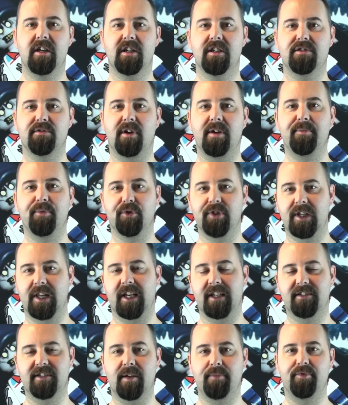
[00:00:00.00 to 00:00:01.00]
So I bought the
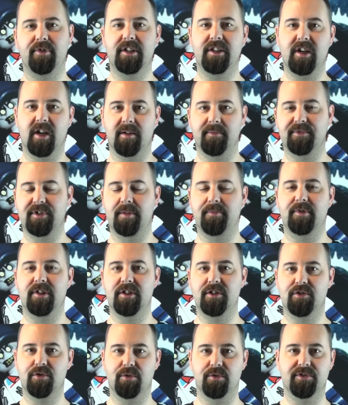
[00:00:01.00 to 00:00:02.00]
legs separately, the arms
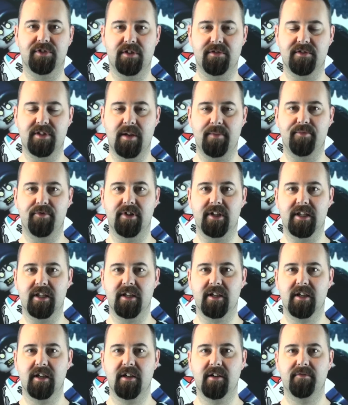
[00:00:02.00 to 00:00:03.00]
separately, the torso separately,
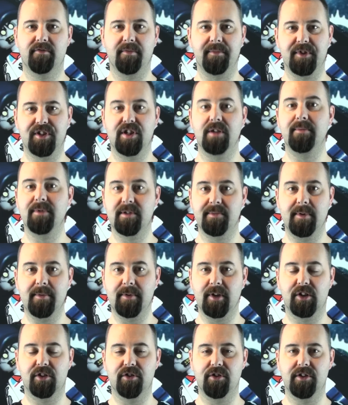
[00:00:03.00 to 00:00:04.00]
from the cheapest
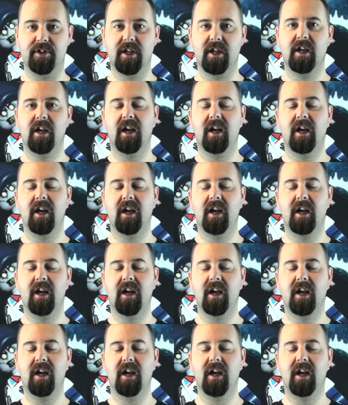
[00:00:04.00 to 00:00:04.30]
people I could.